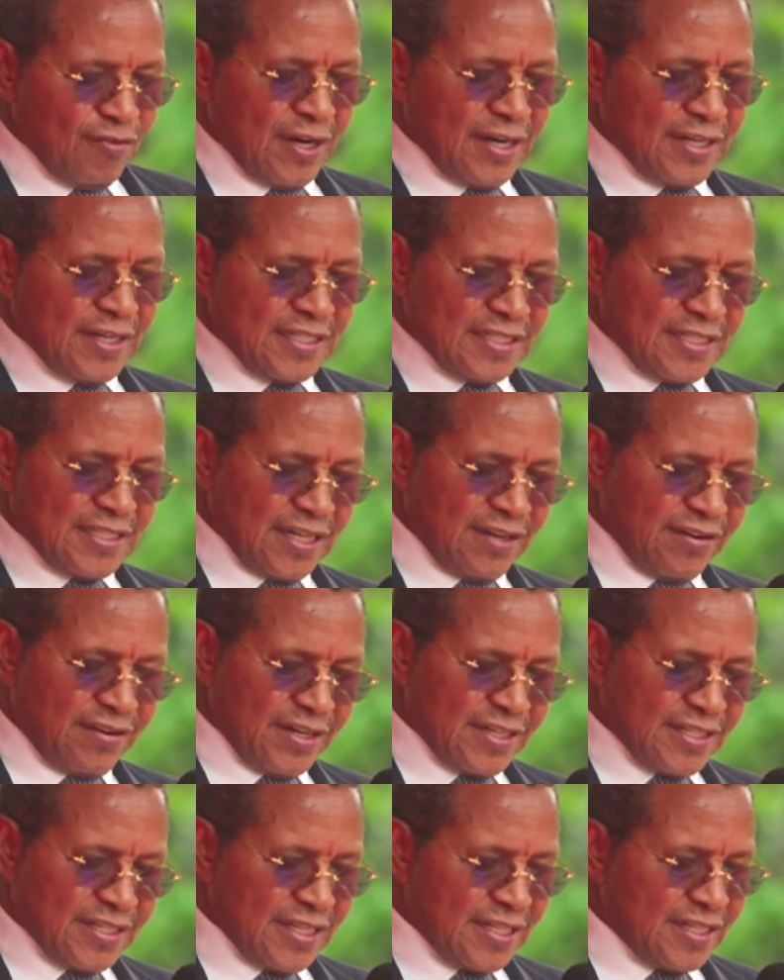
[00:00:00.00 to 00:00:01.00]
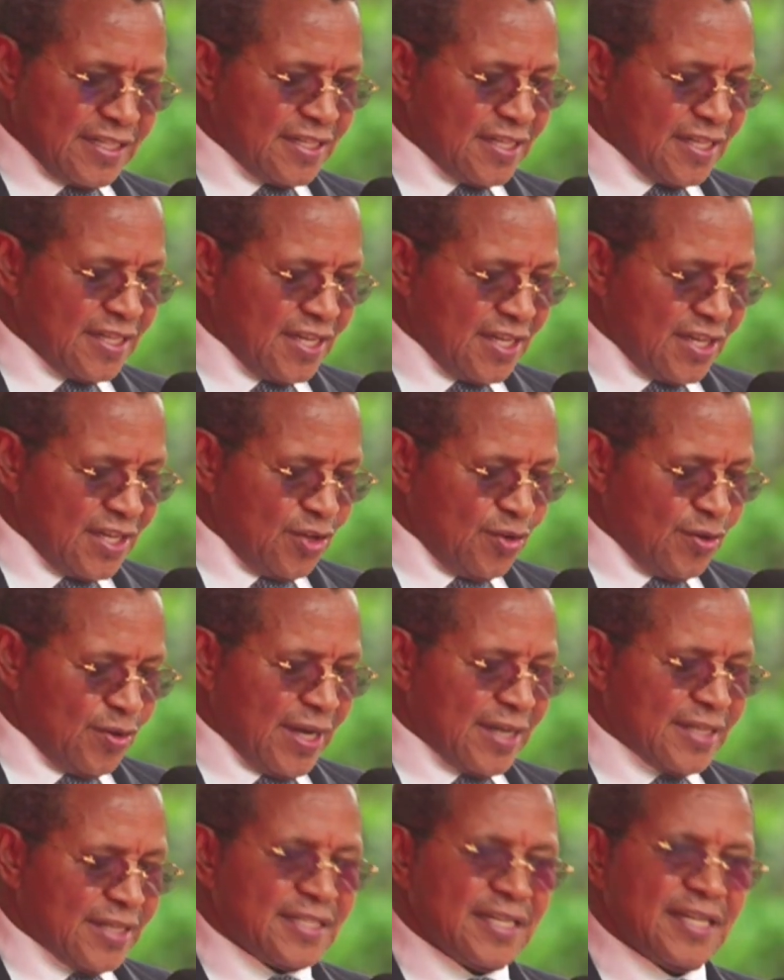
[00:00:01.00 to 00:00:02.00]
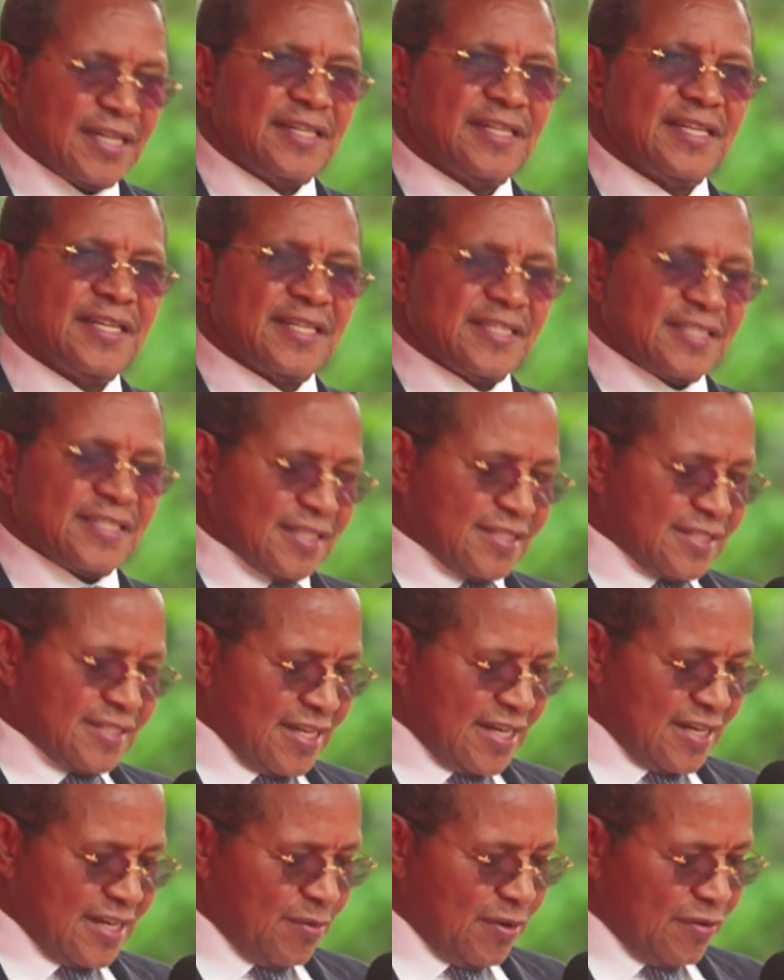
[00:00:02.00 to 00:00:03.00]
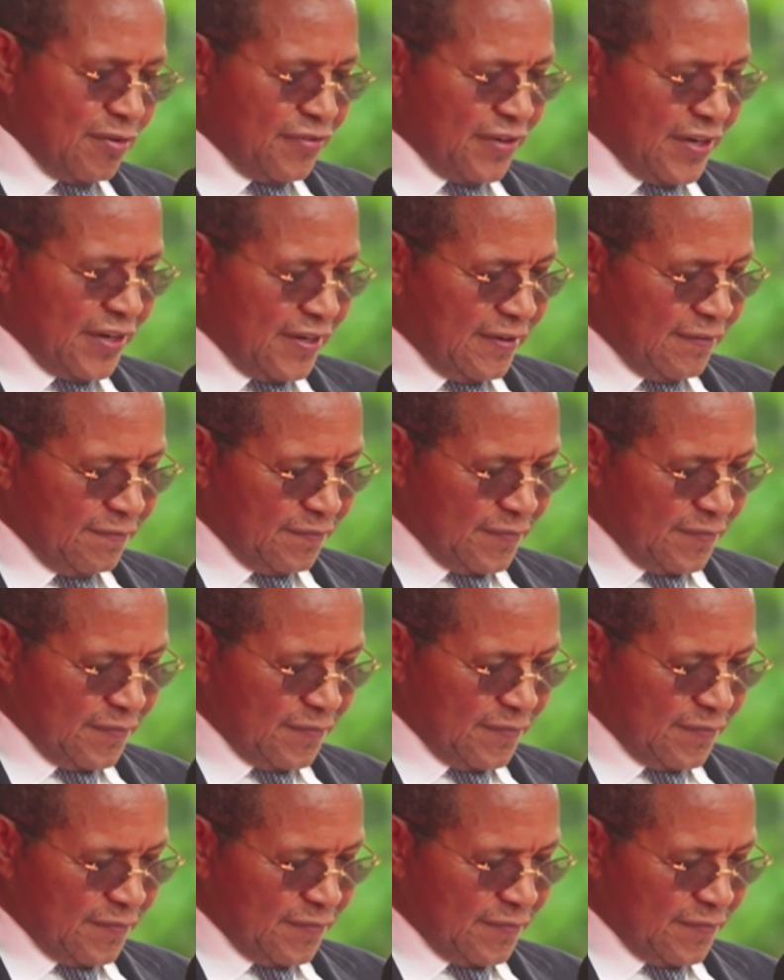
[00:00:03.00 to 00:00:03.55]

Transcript: an integrated, united, and sustainable Africa.